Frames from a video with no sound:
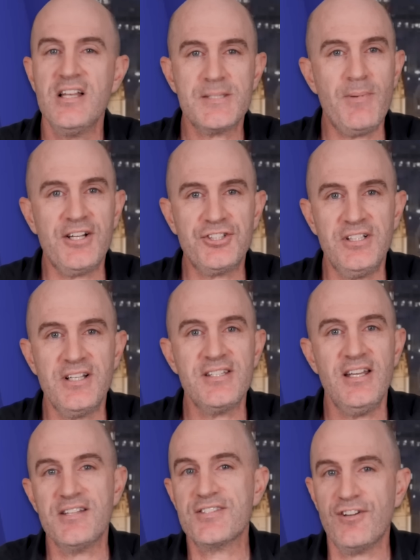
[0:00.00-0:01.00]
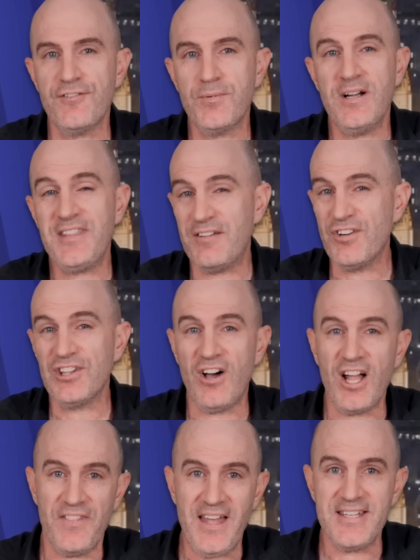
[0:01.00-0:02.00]
smart trainers, and software that
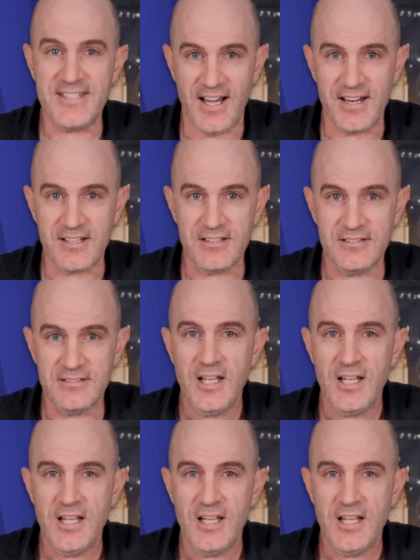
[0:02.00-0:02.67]
rely on that data.